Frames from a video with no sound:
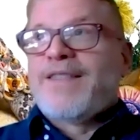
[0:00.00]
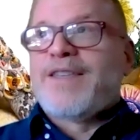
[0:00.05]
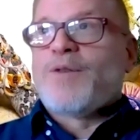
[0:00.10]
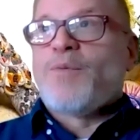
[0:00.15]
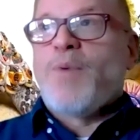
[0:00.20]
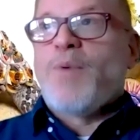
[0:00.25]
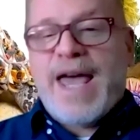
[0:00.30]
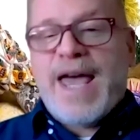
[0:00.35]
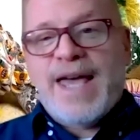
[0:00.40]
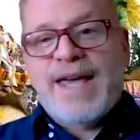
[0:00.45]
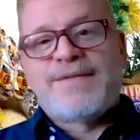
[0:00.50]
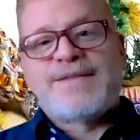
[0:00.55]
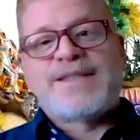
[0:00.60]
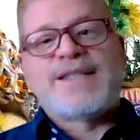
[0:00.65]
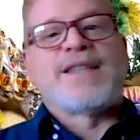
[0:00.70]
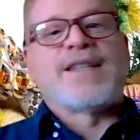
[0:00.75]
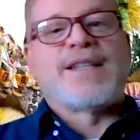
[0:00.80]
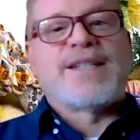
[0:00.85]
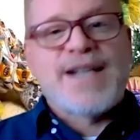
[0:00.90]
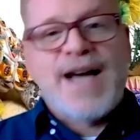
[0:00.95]
the waves
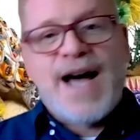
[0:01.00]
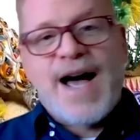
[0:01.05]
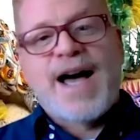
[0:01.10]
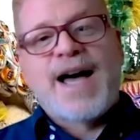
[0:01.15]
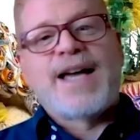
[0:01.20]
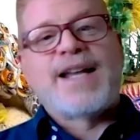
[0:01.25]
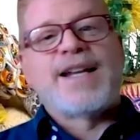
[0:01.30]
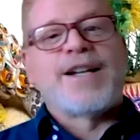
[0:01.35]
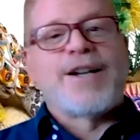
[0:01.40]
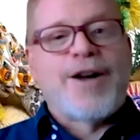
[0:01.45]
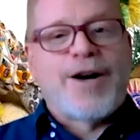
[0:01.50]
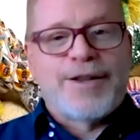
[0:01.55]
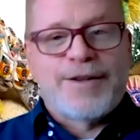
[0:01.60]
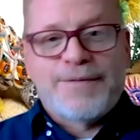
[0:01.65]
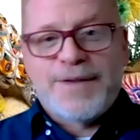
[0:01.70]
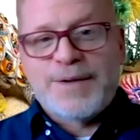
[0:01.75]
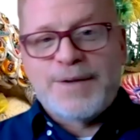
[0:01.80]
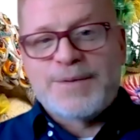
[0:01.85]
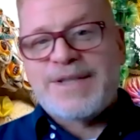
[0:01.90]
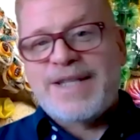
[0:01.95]
and the tide and all of
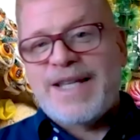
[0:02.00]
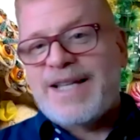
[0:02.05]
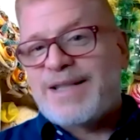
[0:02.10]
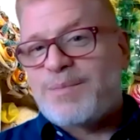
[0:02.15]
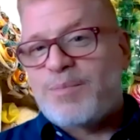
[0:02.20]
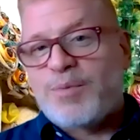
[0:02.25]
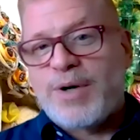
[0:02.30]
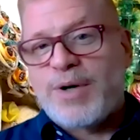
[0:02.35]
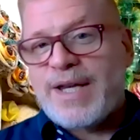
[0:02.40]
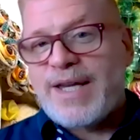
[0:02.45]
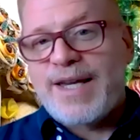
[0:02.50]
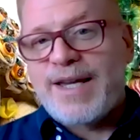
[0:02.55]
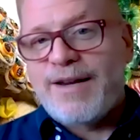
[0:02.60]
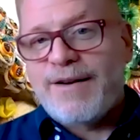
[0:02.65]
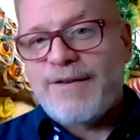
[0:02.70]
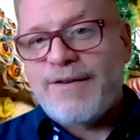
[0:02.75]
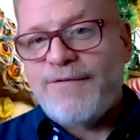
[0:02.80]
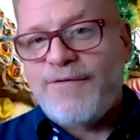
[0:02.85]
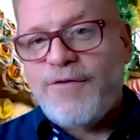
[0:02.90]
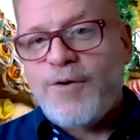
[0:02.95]
those things, bringing it
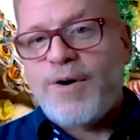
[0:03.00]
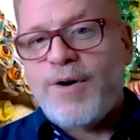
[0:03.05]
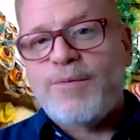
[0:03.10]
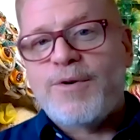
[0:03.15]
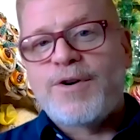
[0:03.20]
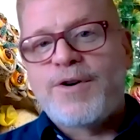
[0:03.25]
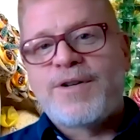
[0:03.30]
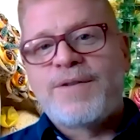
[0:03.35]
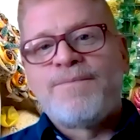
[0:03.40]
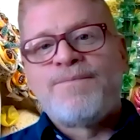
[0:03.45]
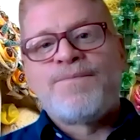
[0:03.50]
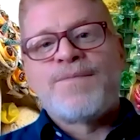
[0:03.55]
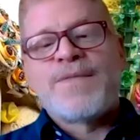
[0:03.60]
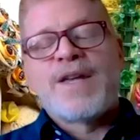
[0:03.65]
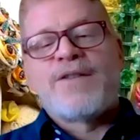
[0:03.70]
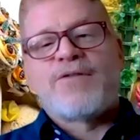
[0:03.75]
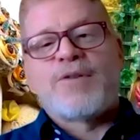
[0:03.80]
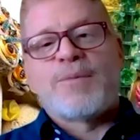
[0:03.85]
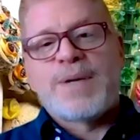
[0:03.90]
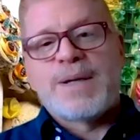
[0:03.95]
forward
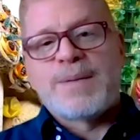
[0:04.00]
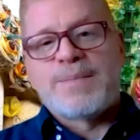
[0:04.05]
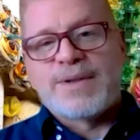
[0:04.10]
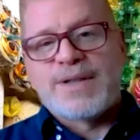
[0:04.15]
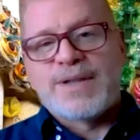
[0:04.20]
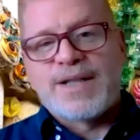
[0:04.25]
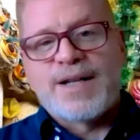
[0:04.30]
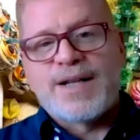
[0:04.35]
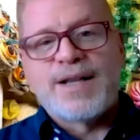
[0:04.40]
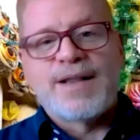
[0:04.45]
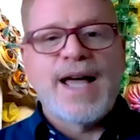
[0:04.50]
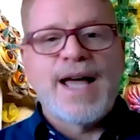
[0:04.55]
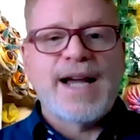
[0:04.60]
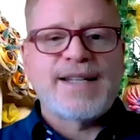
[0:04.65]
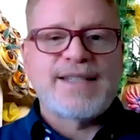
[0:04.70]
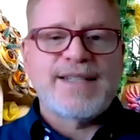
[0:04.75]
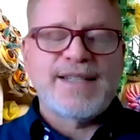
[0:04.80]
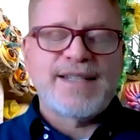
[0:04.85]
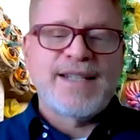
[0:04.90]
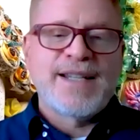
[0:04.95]
for people to
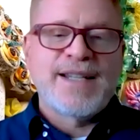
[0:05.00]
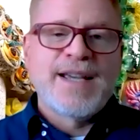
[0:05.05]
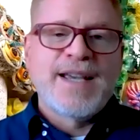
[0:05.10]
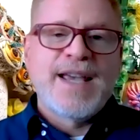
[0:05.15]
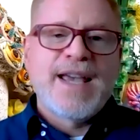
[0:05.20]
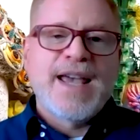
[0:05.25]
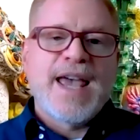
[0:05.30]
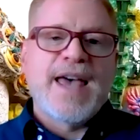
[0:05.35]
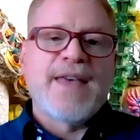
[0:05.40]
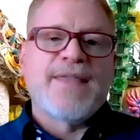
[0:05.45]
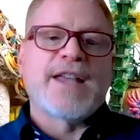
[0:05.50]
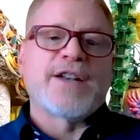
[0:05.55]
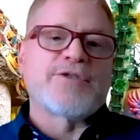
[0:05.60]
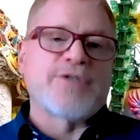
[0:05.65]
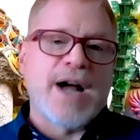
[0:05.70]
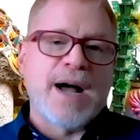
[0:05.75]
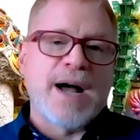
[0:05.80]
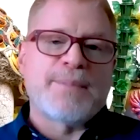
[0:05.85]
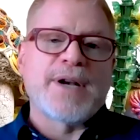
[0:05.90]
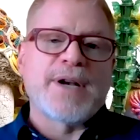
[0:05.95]
collect it and then
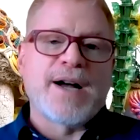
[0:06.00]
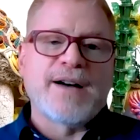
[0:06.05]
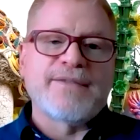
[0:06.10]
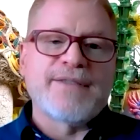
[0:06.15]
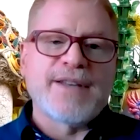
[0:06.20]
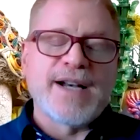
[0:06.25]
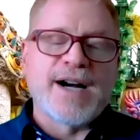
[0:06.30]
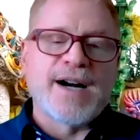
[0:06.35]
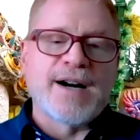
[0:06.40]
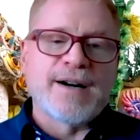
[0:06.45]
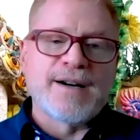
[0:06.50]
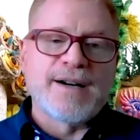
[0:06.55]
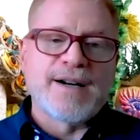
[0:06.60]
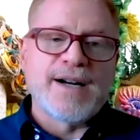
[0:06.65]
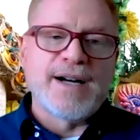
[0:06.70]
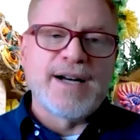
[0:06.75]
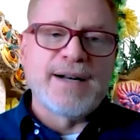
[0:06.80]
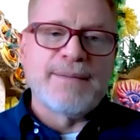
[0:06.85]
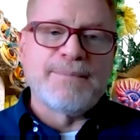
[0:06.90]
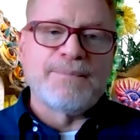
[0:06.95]
drop it off at our
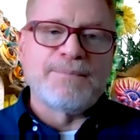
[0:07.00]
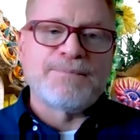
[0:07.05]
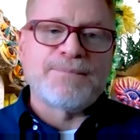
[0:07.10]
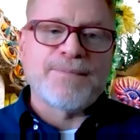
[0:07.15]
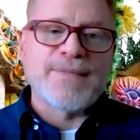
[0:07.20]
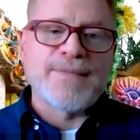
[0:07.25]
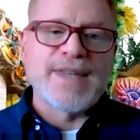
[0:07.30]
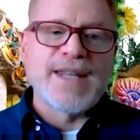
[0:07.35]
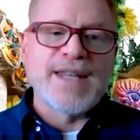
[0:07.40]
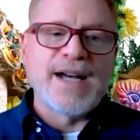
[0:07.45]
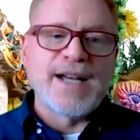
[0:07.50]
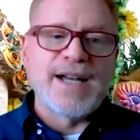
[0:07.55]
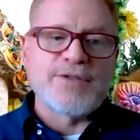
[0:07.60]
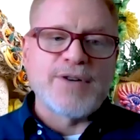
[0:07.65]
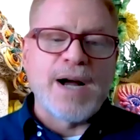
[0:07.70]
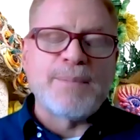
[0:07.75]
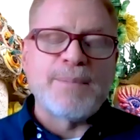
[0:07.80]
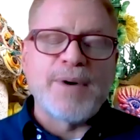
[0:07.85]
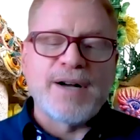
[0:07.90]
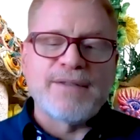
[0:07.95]
um, uh,
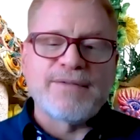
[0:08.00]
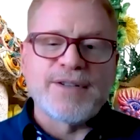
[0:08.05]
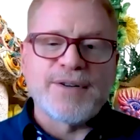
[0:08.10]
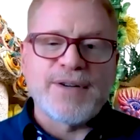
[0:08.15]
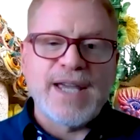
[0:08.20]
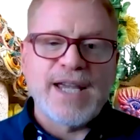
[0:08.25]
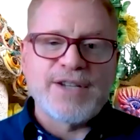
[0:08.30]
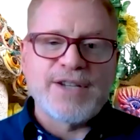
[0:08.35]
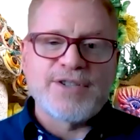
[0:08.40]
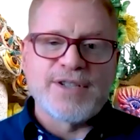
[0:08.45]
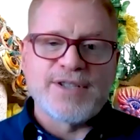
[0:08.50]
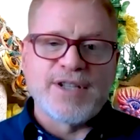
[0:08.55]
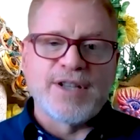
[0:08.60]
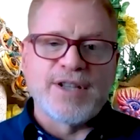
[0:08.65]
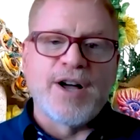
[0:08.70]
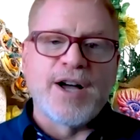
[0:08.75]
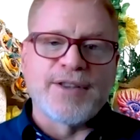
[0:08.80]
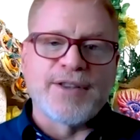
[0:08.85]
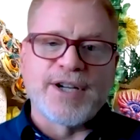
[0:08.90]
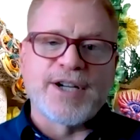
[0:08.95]
drop-off locations
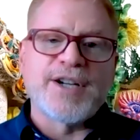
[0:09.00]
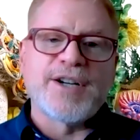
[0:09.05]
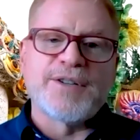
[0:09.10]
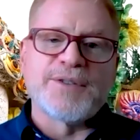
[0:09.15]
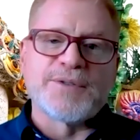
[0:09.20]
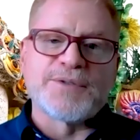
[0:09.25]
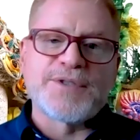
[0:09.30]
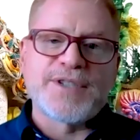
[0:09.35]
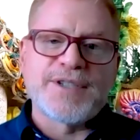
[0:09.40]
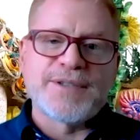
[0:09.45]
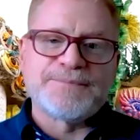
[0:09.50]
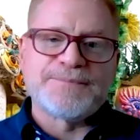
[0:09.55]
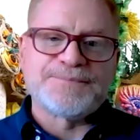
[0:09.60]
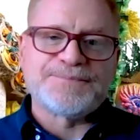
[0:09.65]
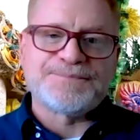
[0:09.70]
along the coast.